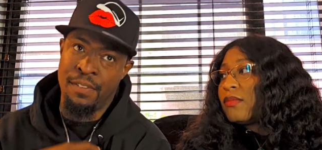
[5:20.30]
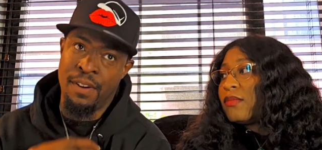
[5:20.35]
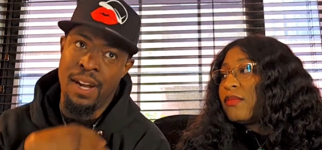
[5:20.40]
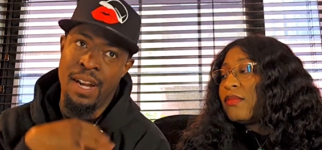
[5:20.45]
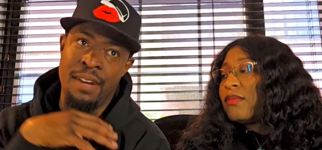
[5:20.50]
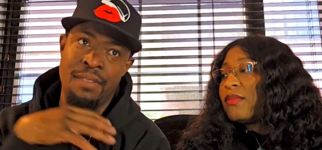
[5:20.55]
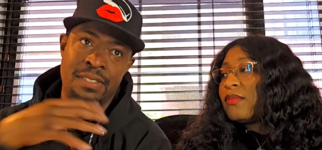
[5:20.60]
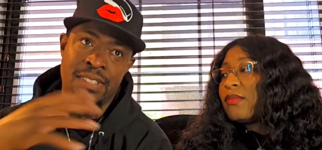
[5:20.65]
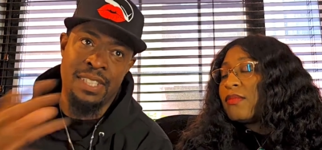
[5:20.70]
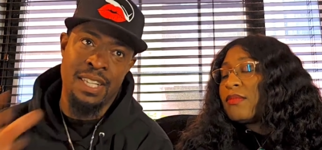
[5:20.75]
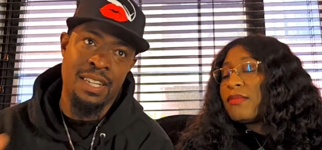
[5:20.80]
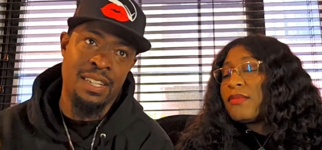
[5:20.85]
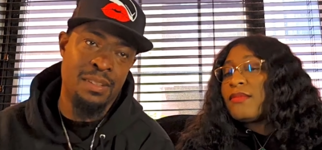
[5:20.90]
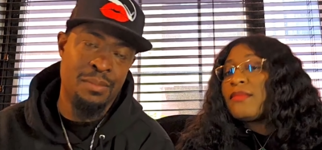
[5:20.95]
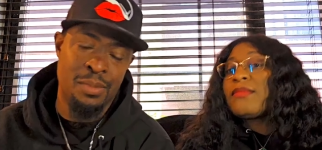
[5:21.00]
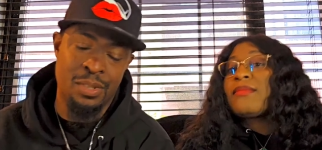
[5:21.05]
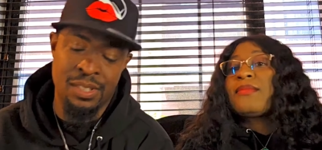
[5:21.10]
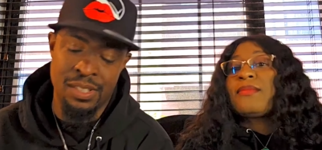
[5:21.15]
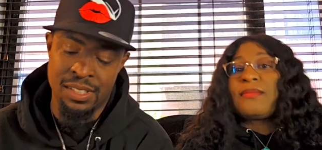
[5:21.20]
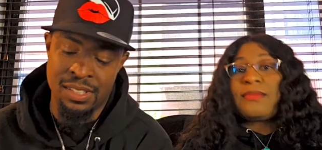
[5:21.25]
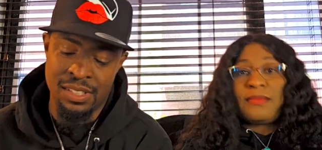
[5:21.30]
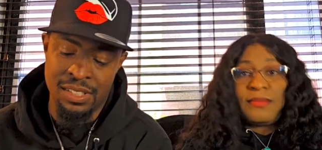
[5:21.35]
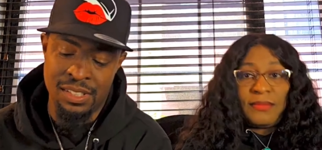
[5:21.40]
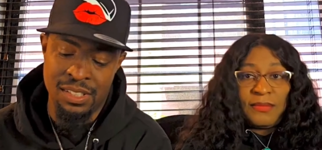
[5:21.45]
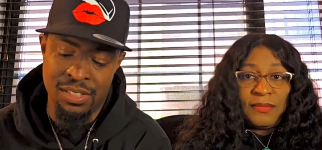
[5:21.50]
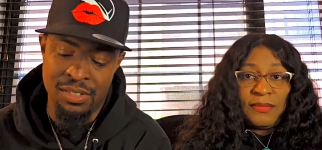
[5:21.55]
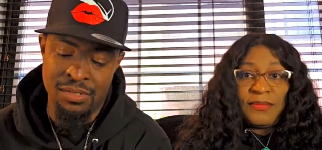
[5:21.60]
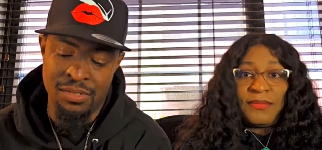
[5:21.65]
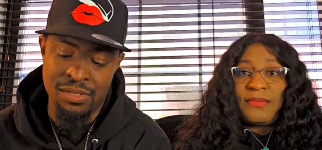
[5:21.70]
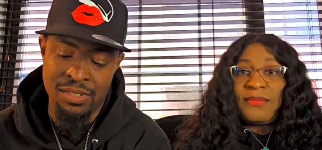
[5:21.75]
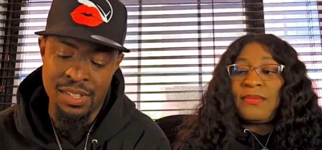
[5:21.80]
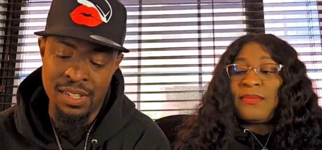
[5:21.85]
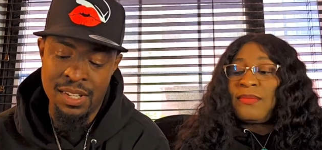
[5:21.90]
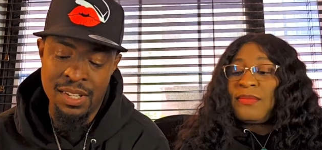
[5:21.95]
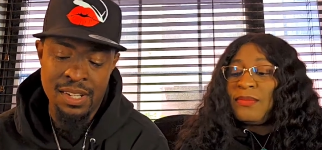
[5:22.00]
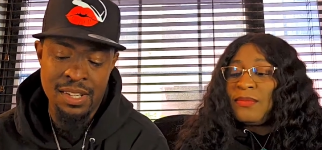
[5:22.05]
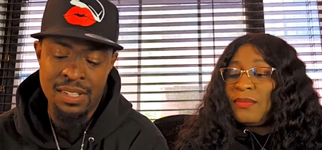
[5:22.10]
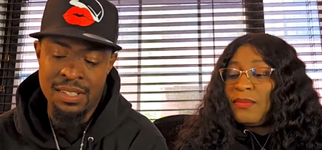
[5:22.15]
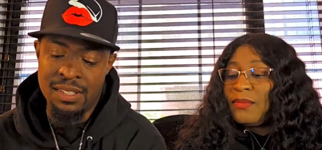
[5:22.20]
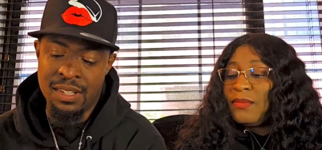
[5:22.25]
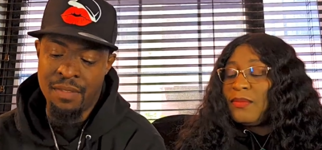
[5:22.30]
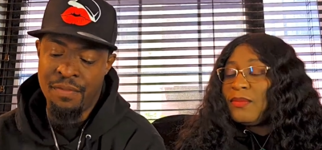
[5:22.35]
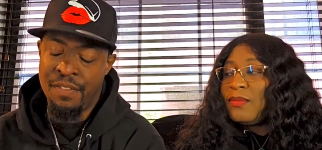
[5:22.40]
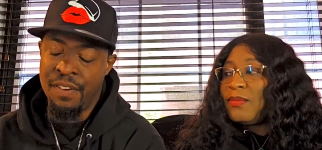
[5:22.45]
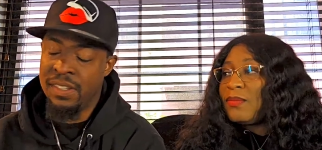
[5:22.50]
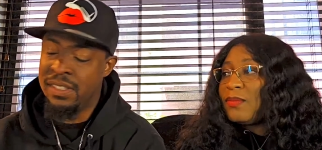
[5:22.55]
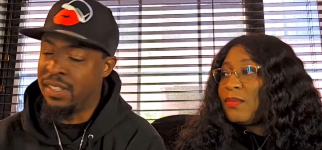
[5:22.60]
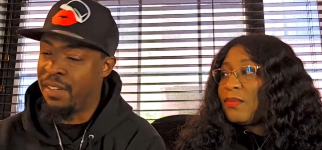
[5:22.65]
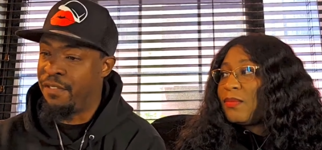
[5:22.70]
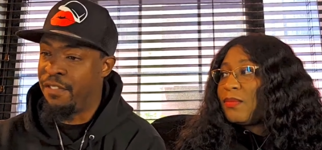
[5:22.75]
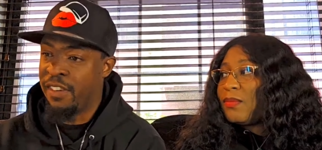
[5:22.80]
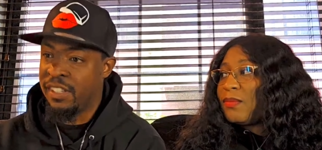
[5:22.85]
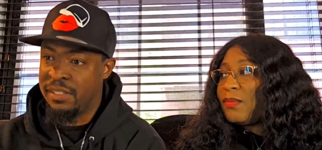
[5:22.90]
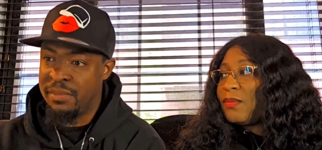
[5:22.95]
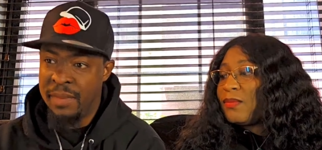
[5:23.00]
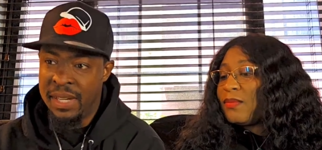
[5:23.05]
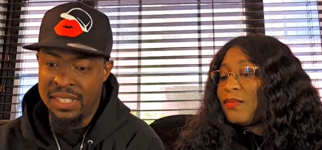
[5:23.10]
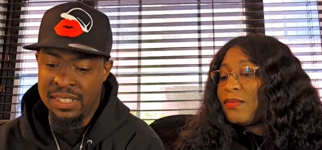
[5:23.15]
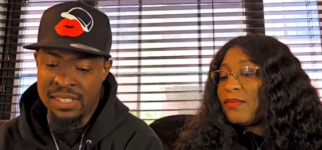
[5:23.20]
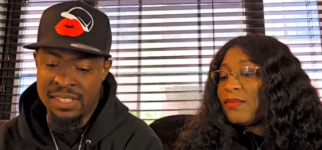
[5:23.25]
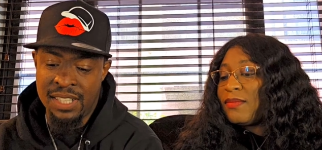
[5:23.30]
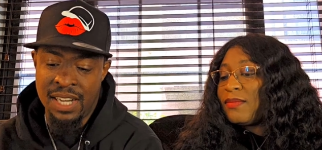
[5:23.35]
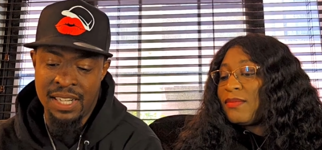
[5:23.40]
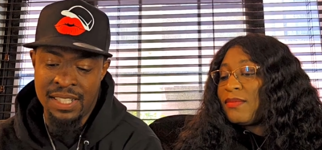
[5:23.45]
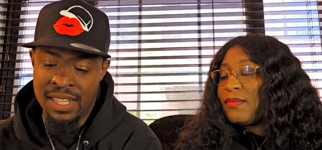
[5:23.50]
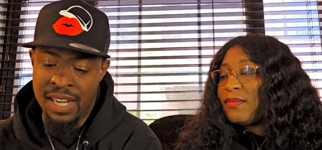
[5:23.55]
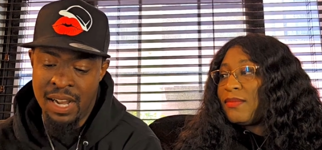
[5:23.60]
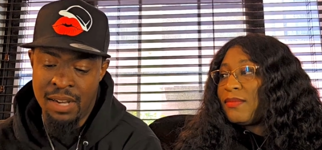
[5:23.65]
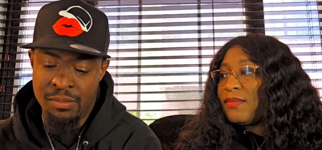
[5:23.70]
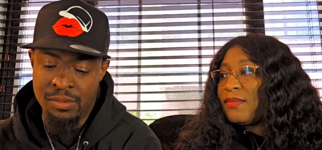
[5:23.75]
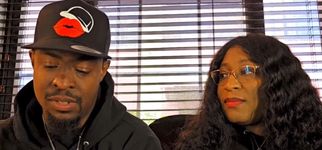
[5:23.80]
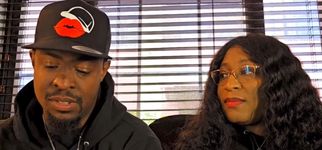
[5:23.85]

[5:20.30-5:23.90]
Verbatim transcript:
Speaker 1: I even said good morning to you. Mm -hmm. The first, the first message I got was,